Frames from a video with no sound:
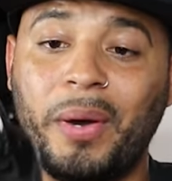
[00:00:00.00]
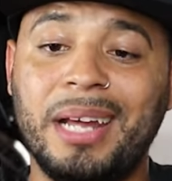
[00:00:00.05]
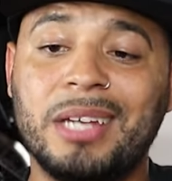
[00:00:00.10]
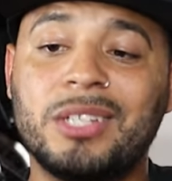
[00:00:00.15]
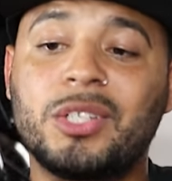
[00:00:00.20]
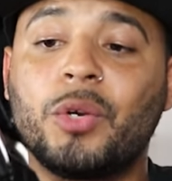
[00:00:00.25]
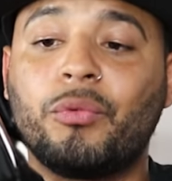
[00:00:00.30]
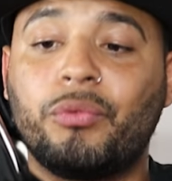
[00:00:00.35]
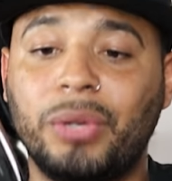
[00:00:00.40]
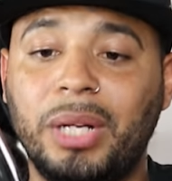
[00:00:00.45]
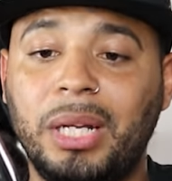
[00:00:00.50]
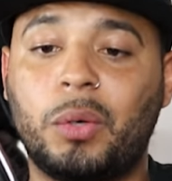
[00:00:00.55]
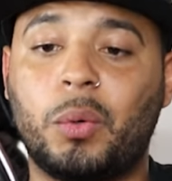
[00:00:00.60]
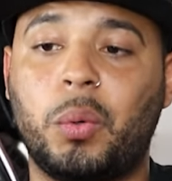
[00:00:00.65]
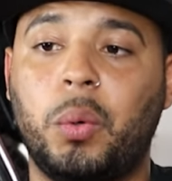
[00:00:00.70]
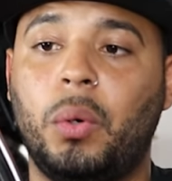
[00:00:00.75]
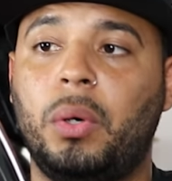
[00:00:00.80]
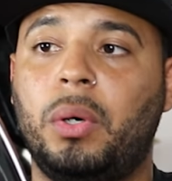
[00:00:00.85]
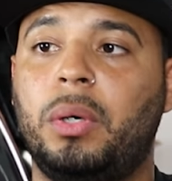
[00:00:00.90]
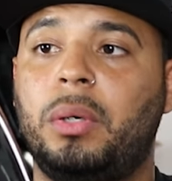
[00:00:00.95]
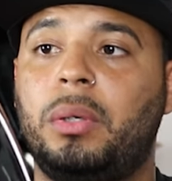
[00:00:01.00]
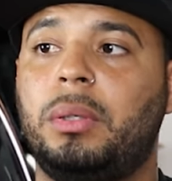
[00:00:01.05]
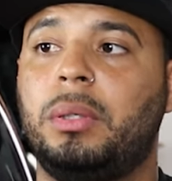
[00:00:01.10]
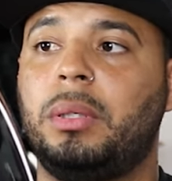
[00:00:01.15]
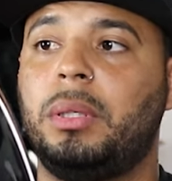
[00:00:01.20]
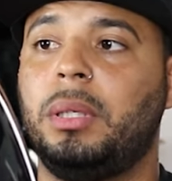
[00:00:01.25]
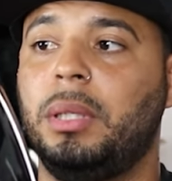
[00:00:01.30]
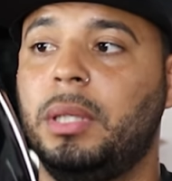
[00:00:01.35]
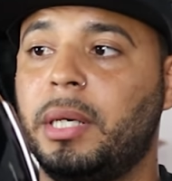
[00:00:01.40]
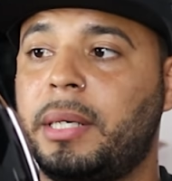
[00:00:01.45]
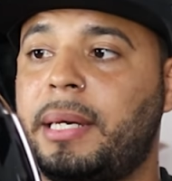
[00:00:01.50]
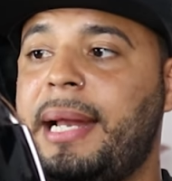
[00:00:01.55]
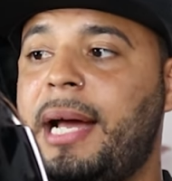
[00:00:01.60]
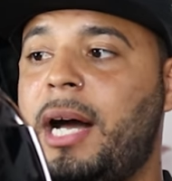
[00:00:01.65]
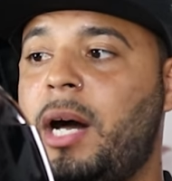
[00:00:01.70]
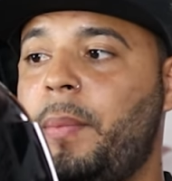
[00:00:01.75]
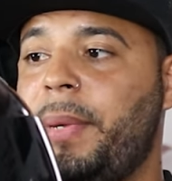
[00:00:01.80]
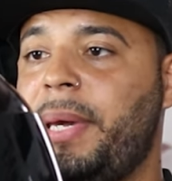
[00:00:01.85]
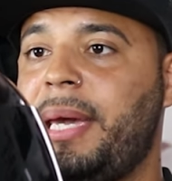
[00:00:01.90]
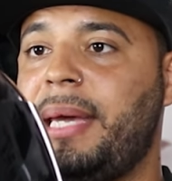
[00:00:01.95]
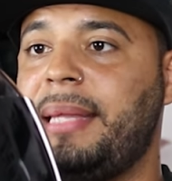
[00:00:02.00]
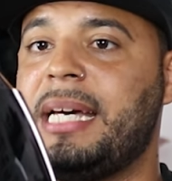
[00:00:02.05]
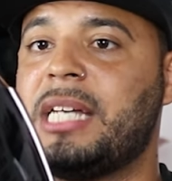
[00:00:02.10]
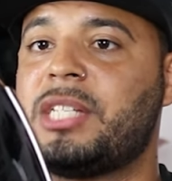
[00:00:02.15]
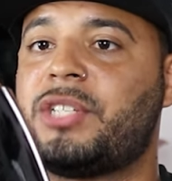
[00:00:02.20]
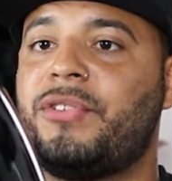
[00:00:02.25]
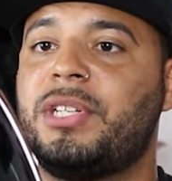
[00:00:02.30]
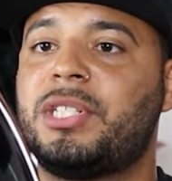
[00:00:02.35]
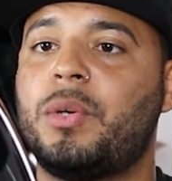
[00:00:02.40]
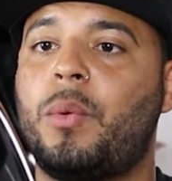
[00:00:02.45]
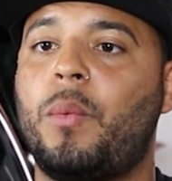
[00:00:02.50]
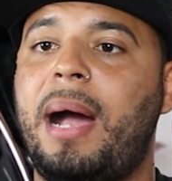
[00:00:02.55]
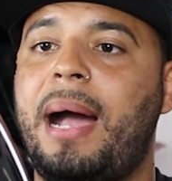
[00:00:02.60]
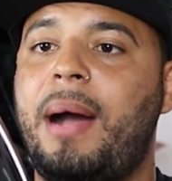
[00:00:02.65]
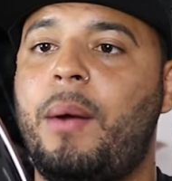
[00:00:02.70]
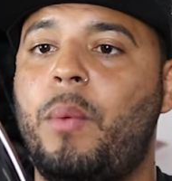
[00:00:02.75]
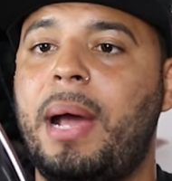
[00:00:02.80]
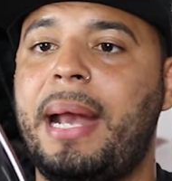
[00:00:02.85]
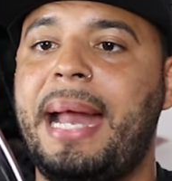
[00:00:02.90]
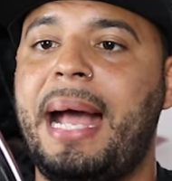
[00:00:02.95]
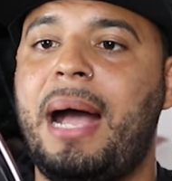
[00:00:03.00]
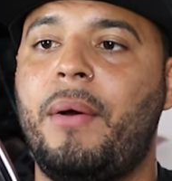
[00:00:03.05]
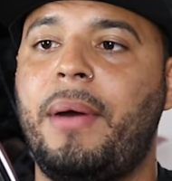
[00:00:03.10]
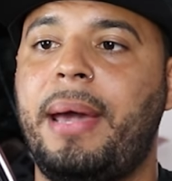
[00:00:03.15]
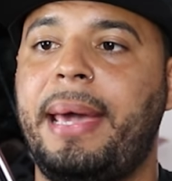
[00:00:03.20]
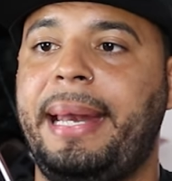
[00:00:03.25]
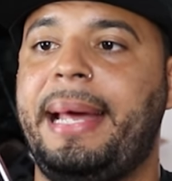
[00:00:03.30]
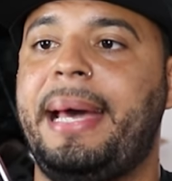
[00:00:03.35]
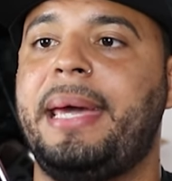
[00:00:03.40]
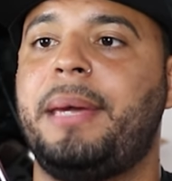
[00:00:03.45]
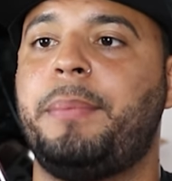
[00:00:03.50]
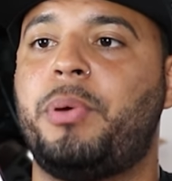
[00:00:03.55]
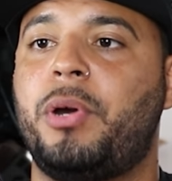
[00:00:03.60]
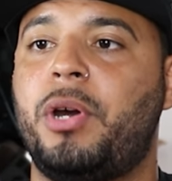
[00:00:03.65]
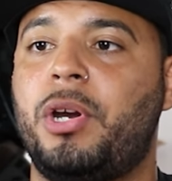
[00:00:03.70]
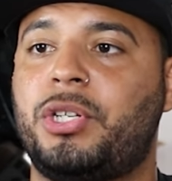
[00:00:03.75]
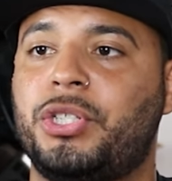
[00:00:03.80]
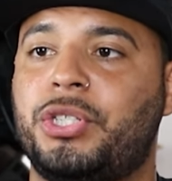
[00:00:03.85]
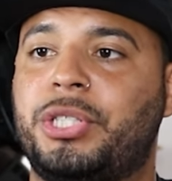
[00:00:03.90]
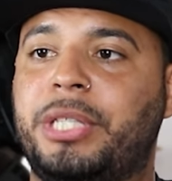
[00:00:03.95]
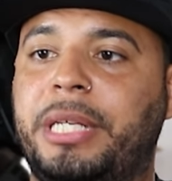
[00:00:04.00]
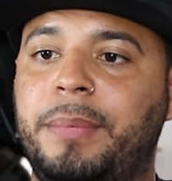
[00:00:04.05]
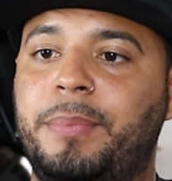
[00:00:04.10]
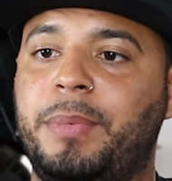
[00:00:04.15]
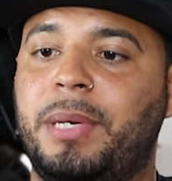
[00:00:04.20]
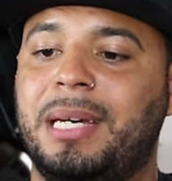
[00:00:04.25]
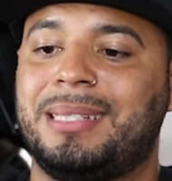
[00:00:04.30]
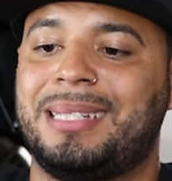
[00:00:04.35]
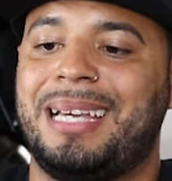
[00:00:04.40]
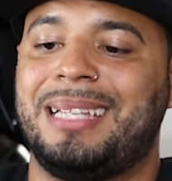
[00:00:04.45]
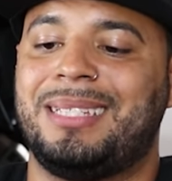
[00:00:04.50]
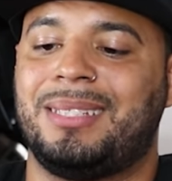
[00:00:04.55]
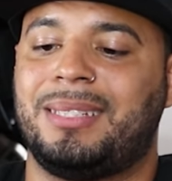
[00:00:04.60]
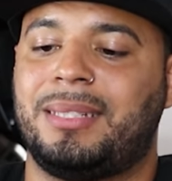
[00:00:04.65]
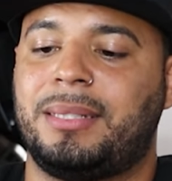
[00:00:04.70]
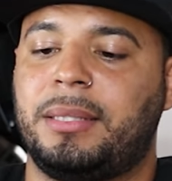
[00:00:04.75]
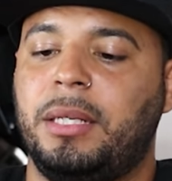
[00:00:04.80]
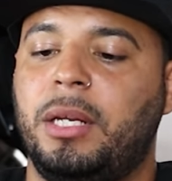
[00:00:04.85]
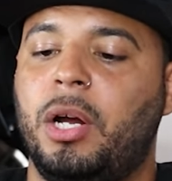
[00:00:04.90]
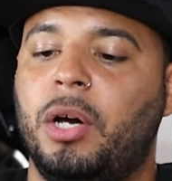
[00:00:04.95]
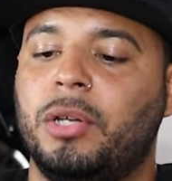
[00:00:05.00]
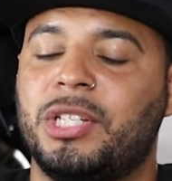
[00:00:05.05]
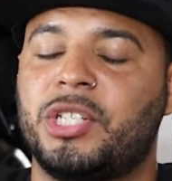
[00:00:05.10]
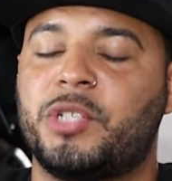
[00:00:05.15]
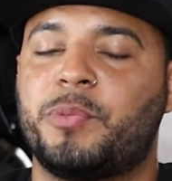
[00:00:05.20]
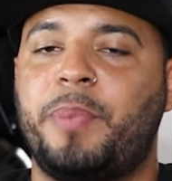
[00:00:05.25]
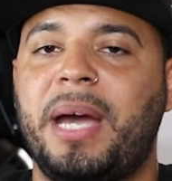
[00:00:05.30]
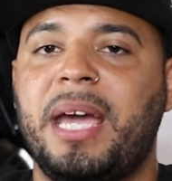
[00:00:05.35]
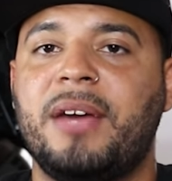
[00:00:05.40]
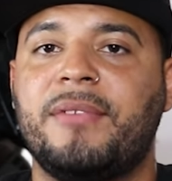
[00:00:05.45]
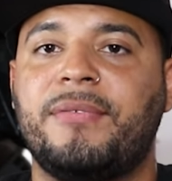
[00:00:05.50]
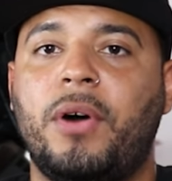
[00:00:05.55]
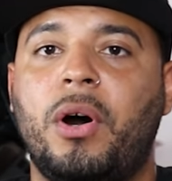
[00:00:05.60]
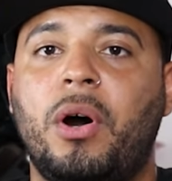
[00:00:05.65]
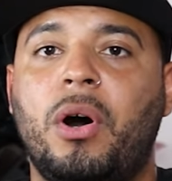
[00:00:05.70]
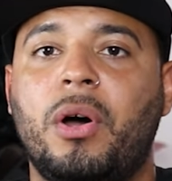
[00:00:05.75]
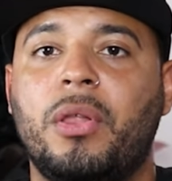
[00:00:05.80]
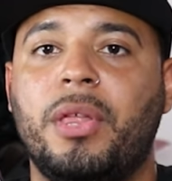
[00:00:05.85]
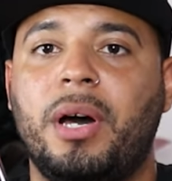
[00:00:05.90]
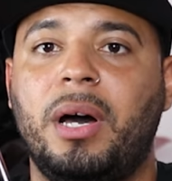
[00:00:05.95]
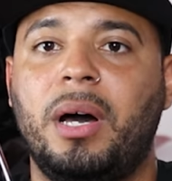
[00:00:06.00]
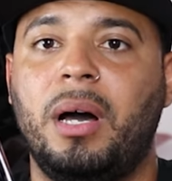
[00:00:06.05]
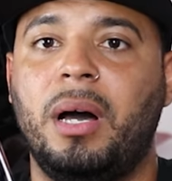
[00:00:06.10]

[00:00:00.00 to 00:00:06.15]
it is a really cool looking helmet, and that's the reason why I went out and I purchased it, because I just, you know, despite of all